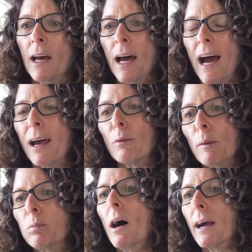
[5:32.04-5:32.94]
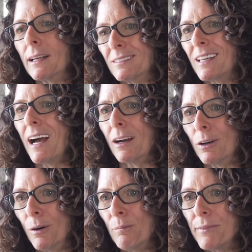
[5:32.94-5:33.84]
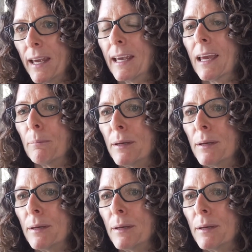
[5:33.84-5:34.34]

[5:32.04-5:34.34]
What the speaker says: how do we block and tackle and get